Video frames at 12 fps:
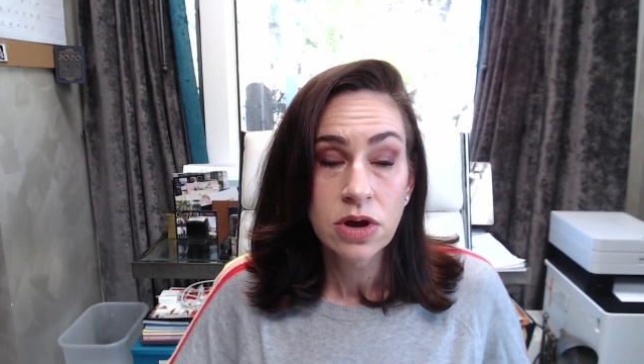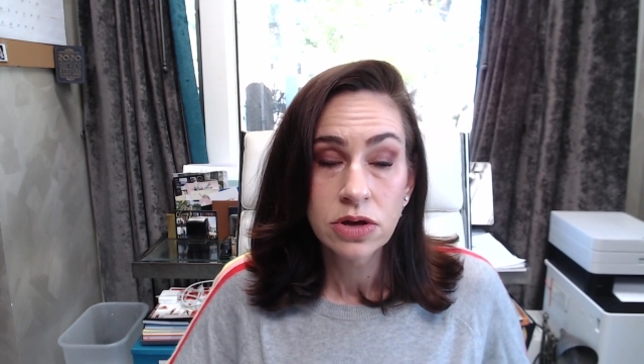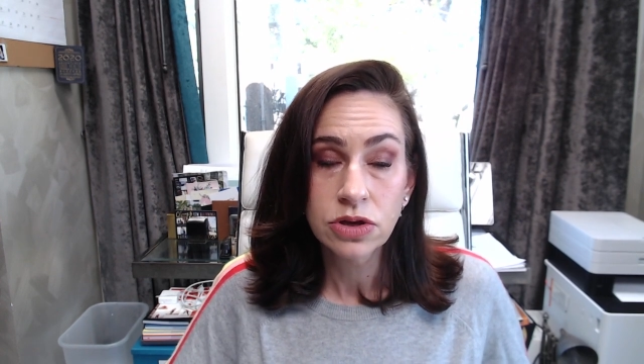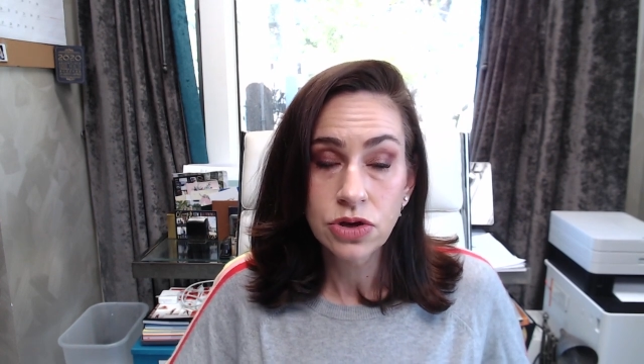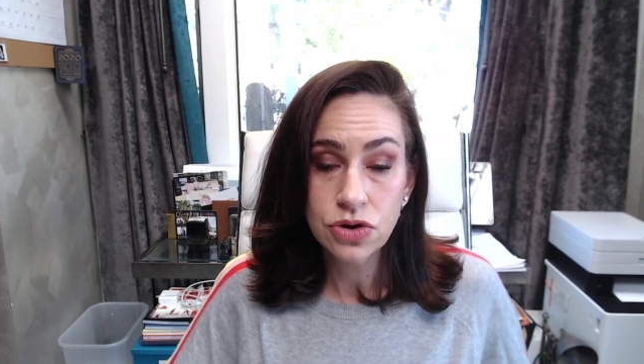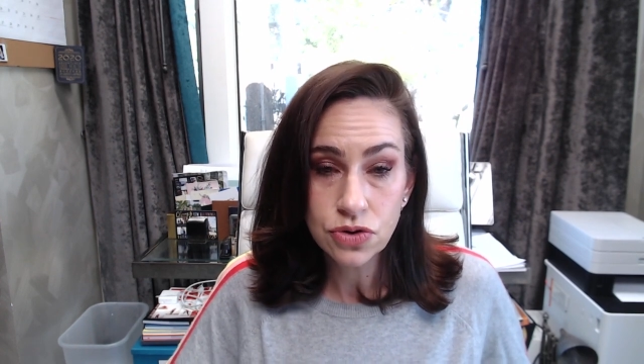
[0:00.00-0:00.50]

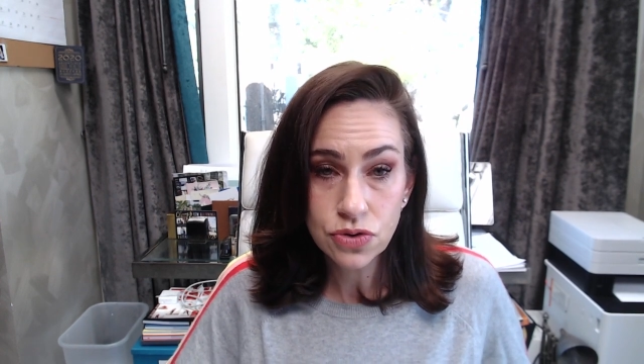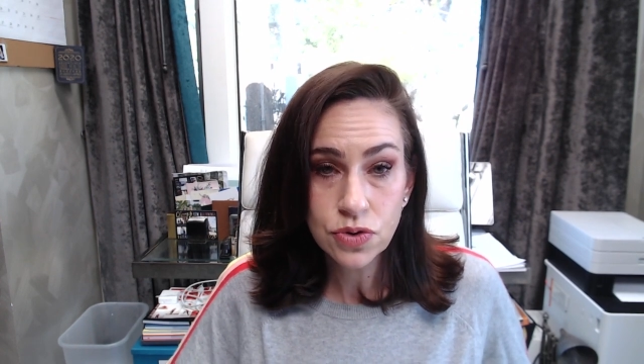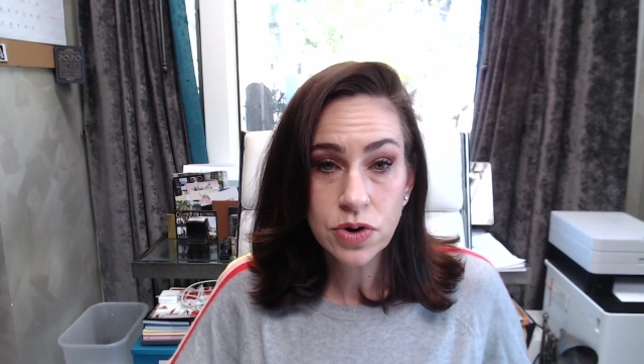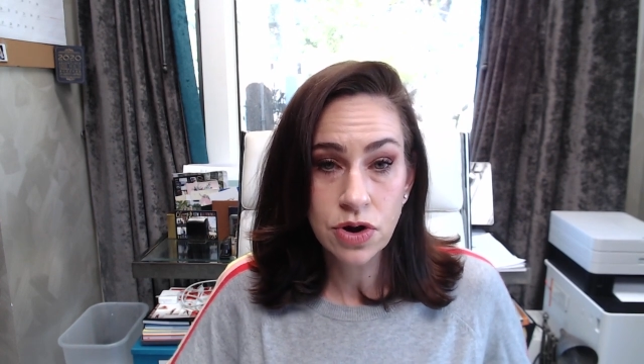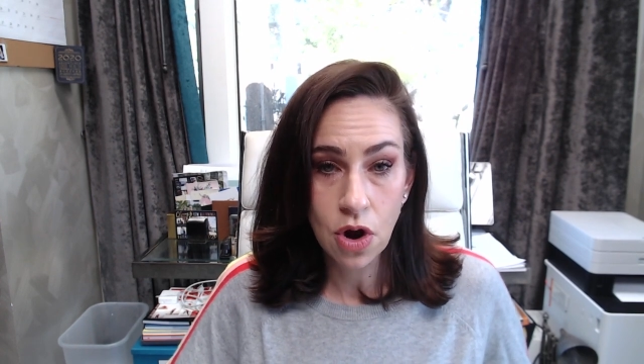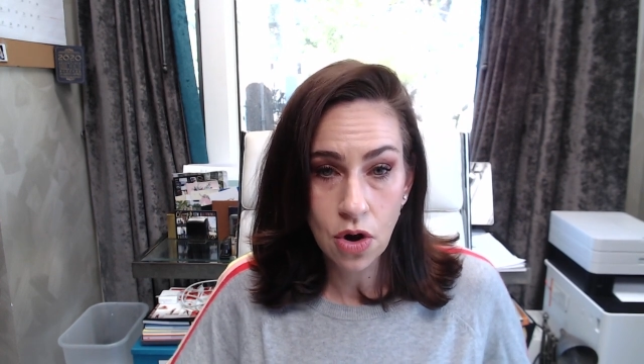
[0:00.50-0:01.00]
you
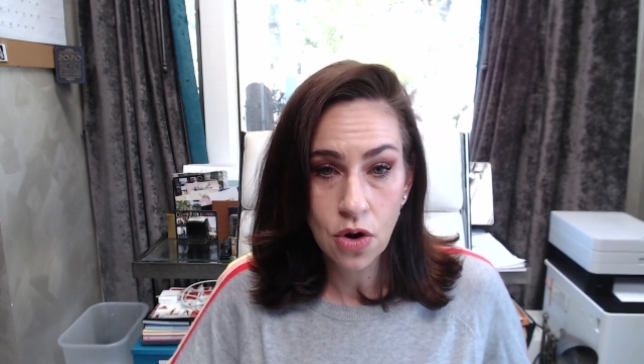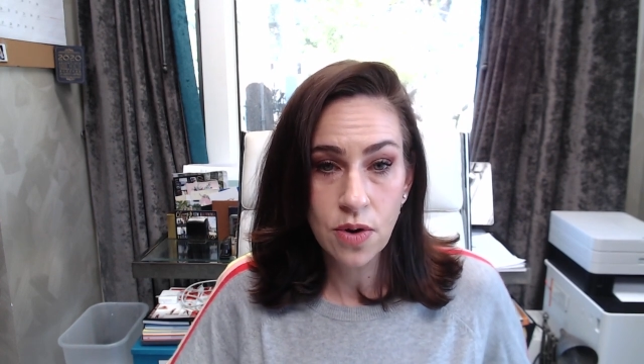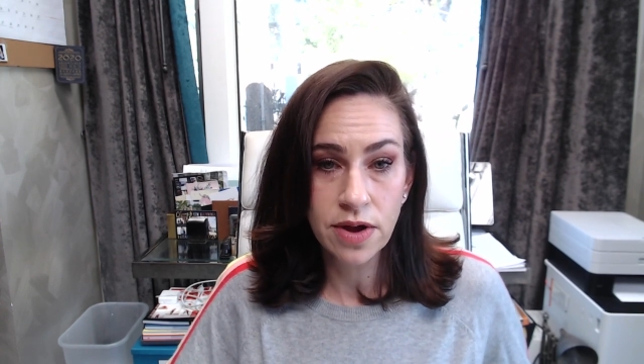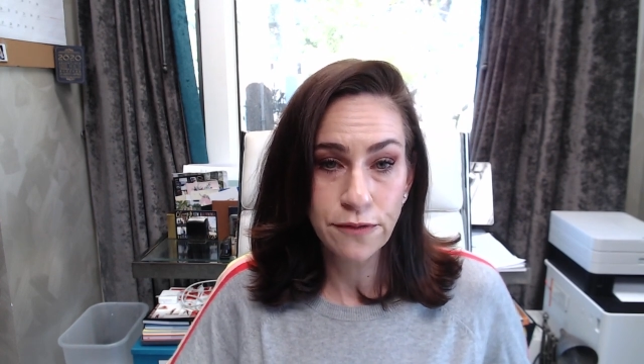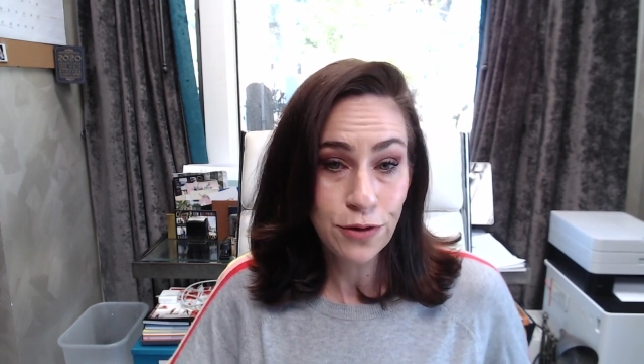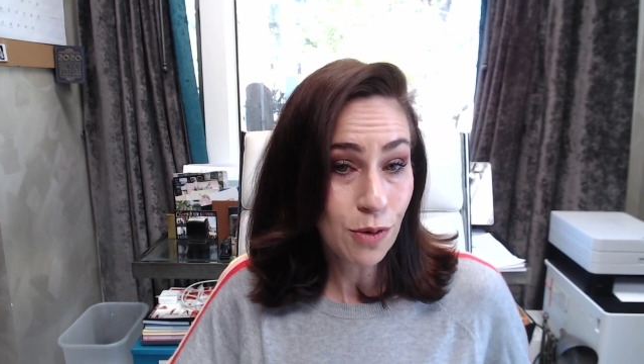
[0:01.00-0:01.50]
know
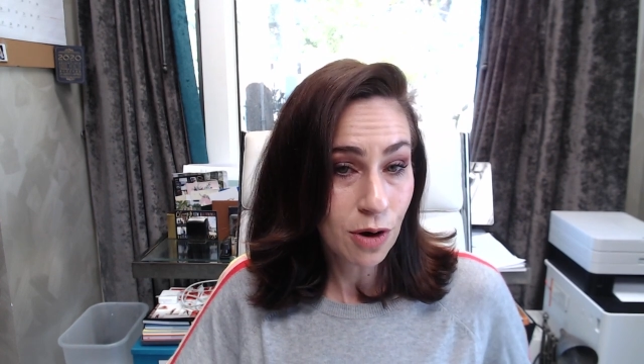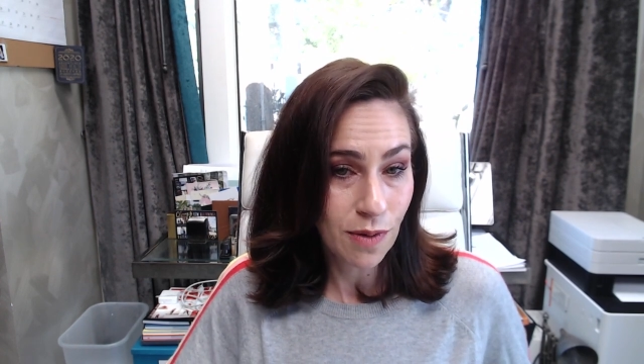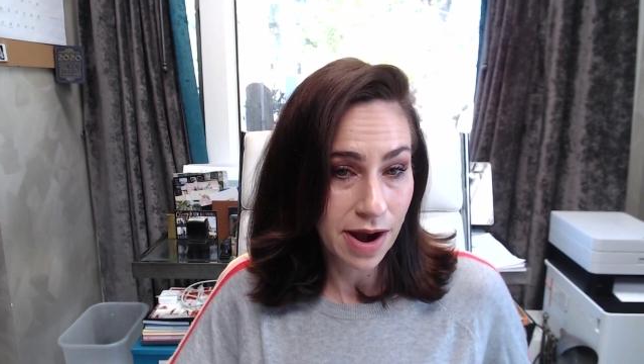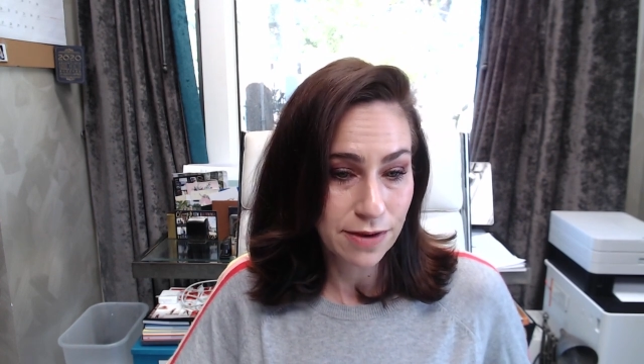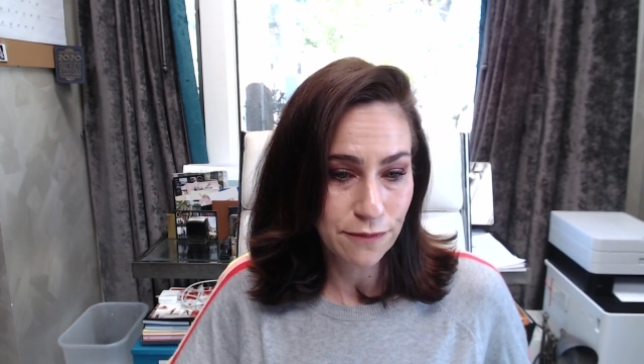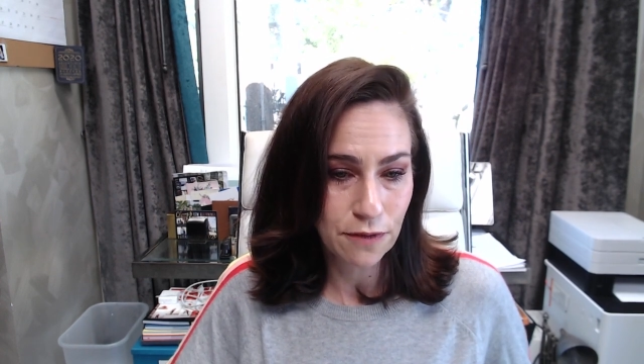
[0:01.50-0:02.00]
if you are
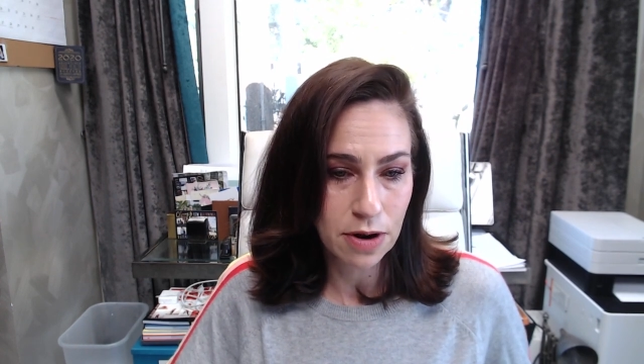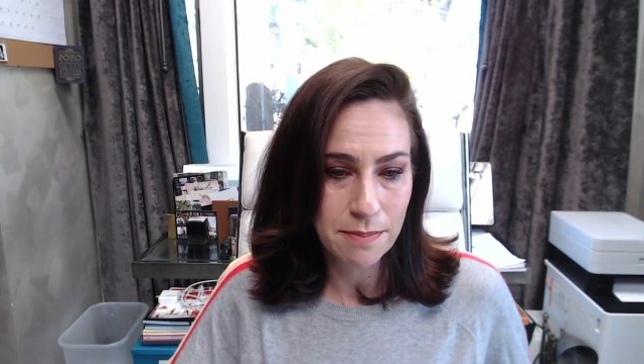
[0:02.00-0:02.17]
ready for a